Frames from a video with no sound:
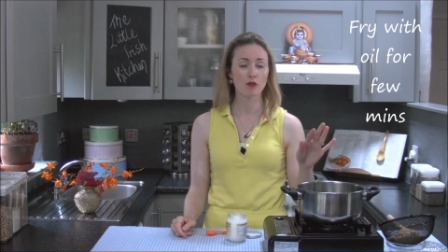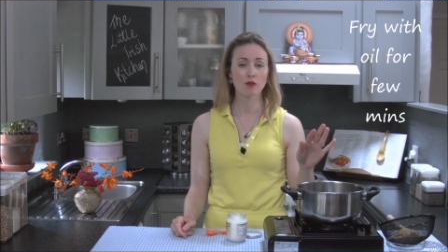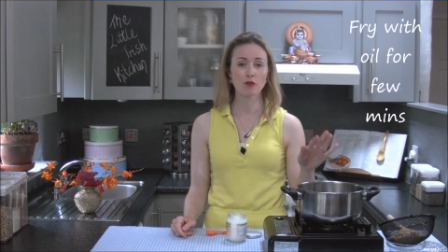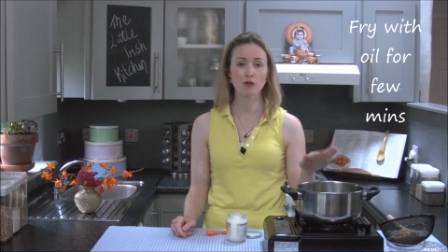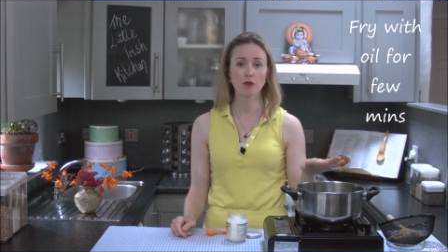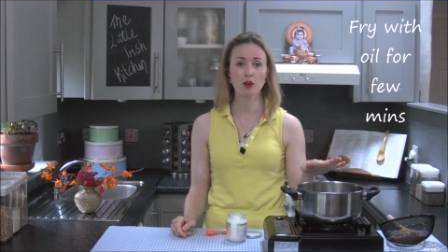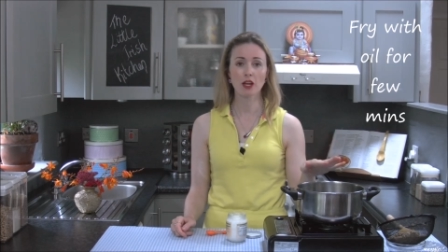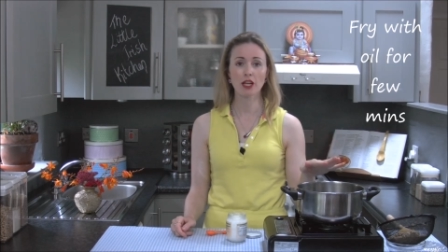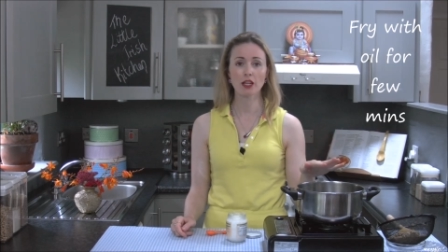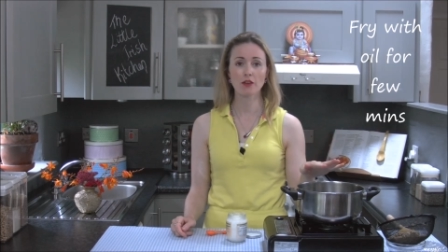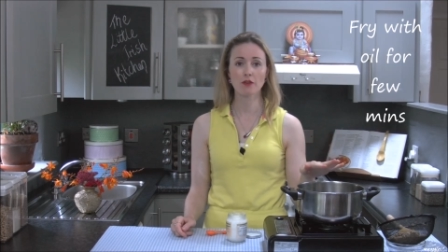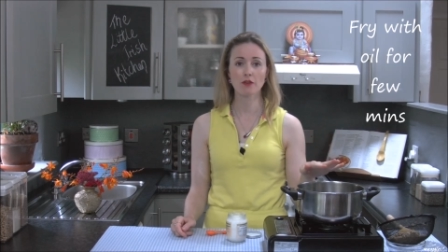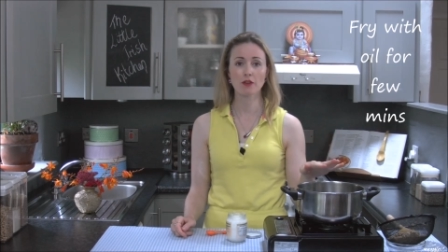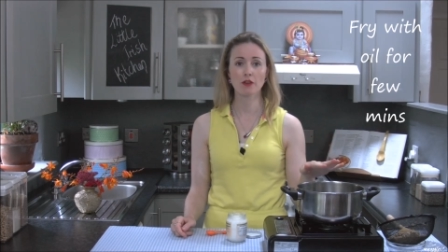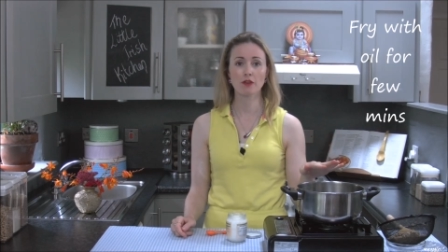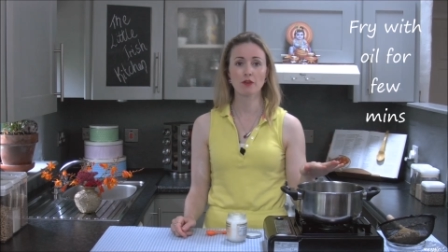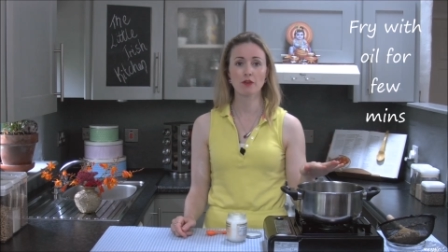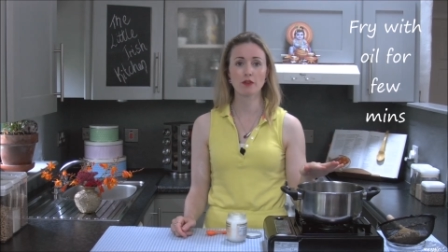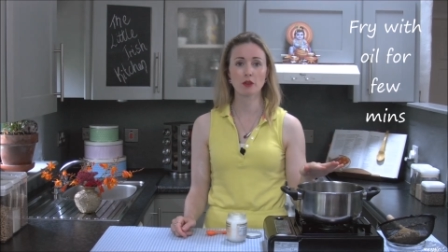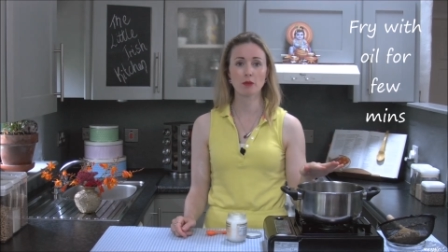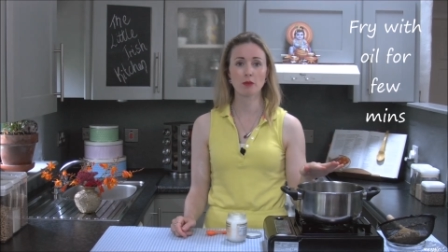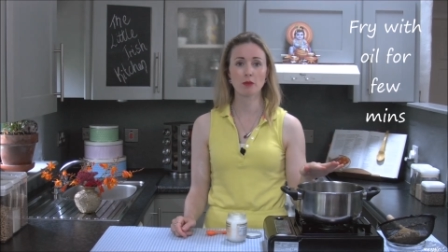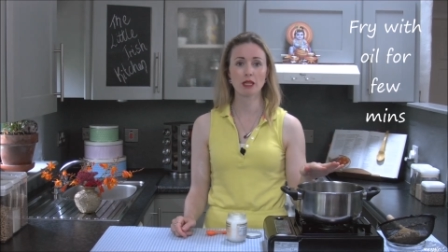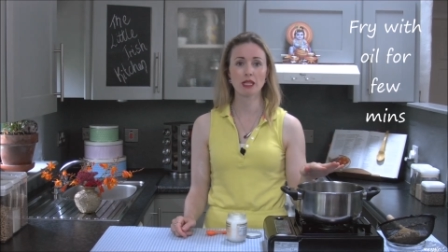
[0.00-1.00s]
Fry it for a
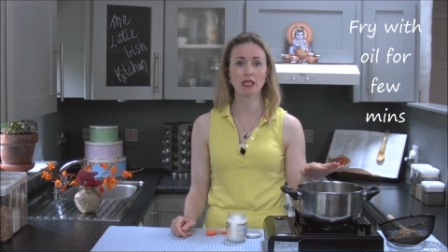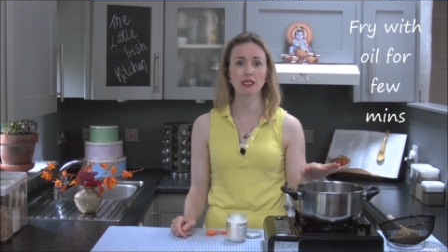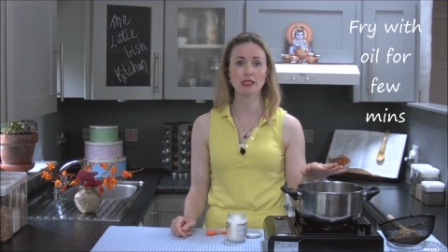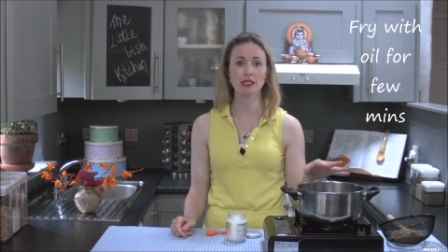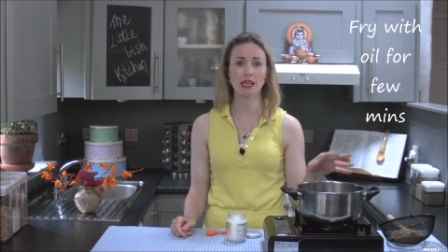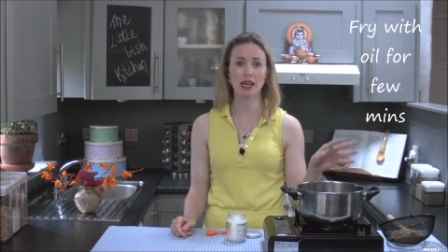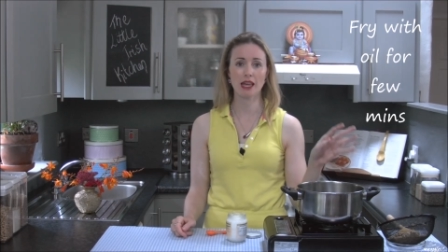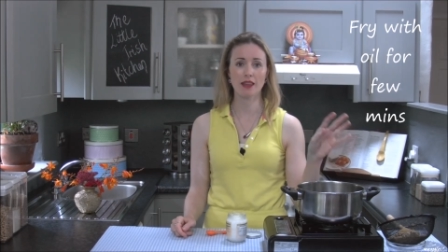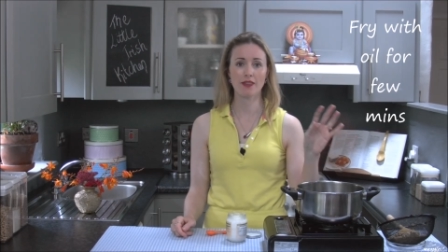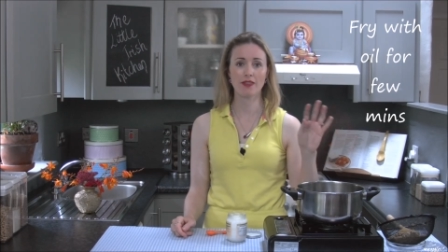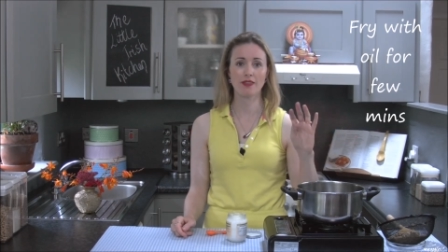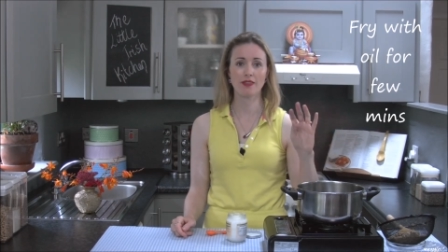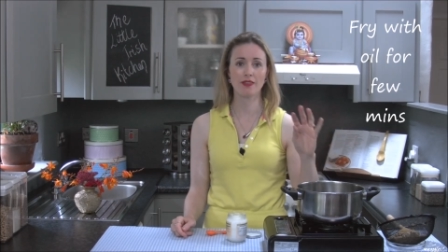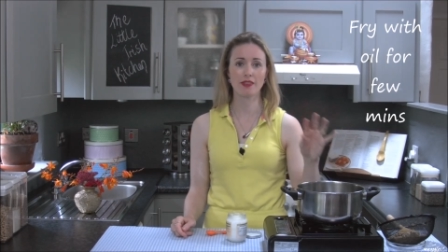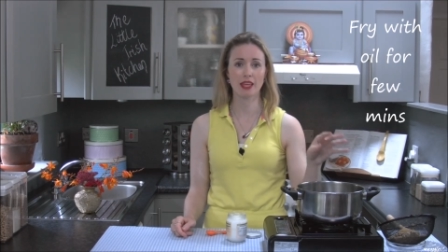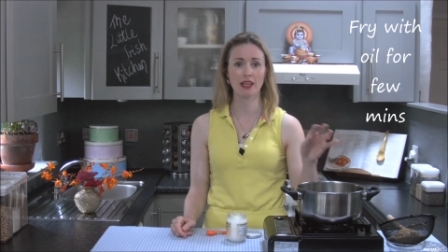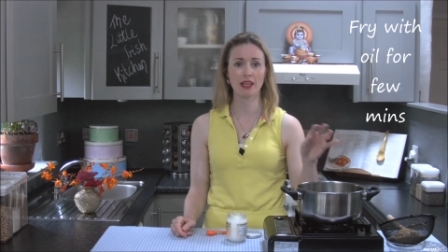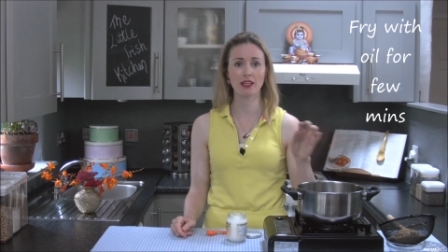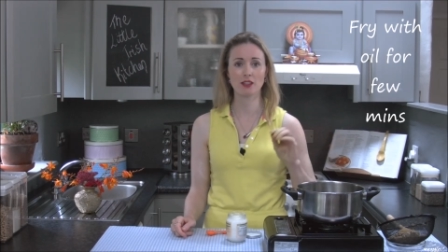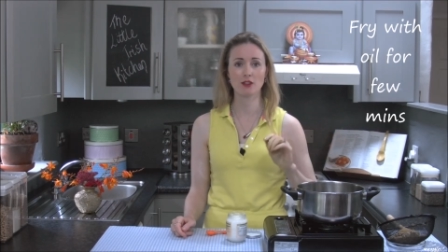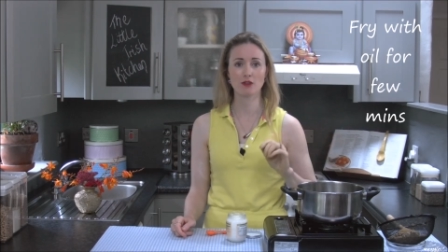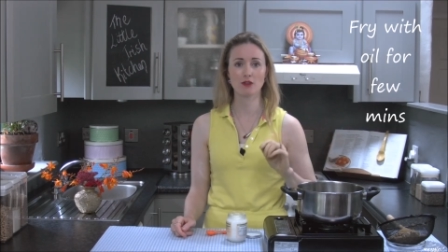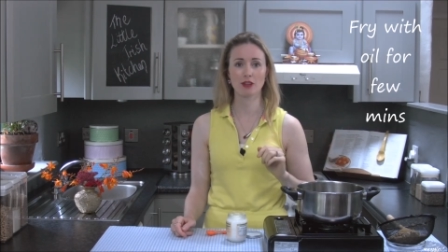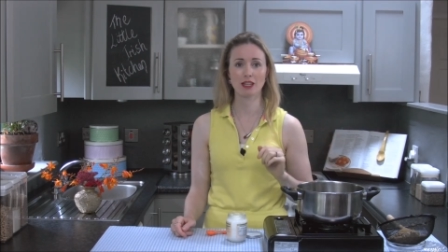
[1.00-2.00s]
few minutes and
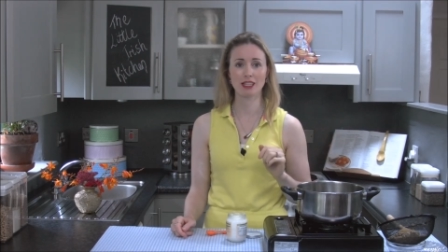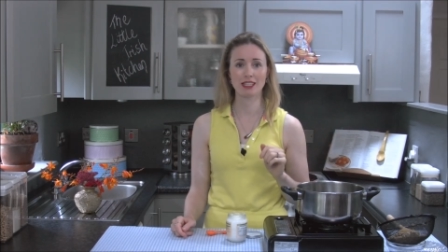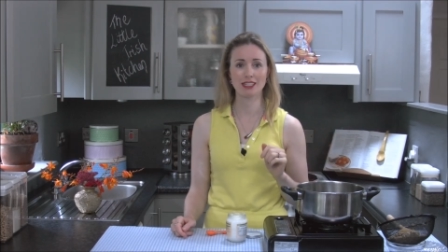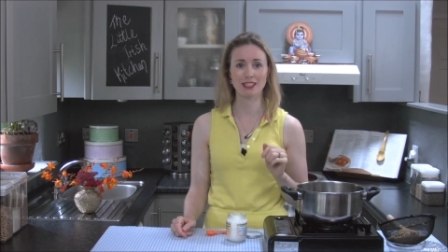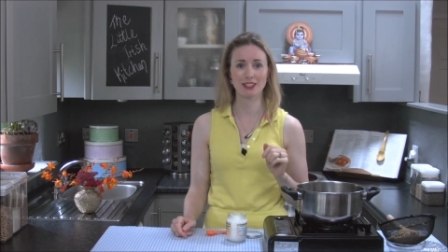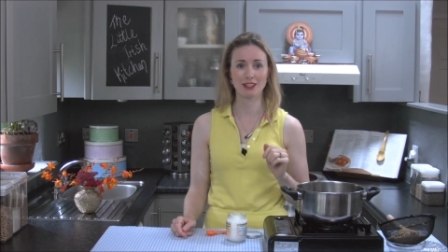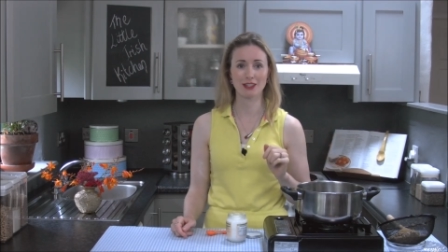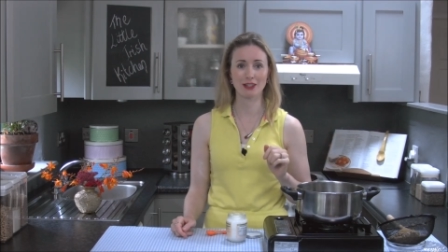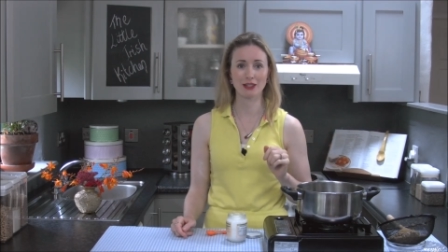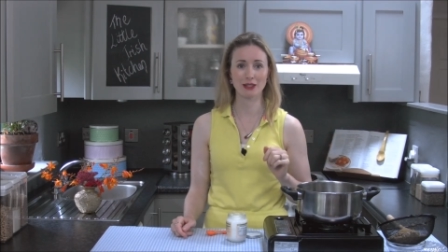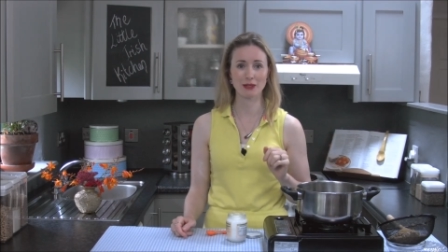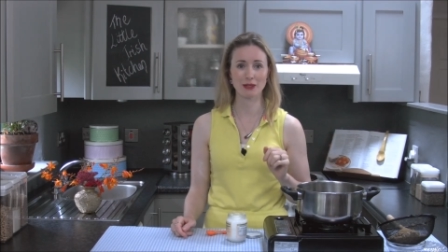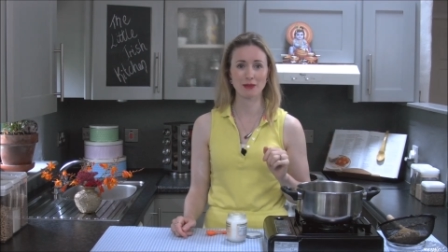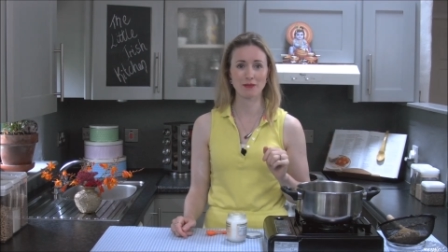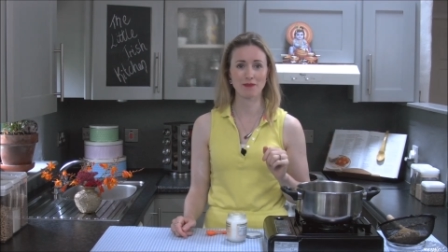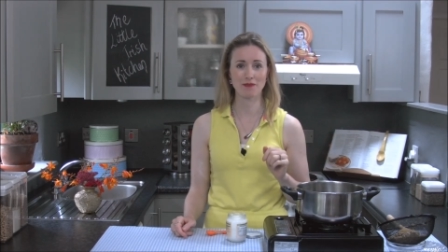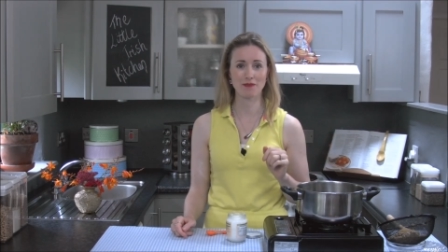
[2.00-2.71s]
then it's ready to cook.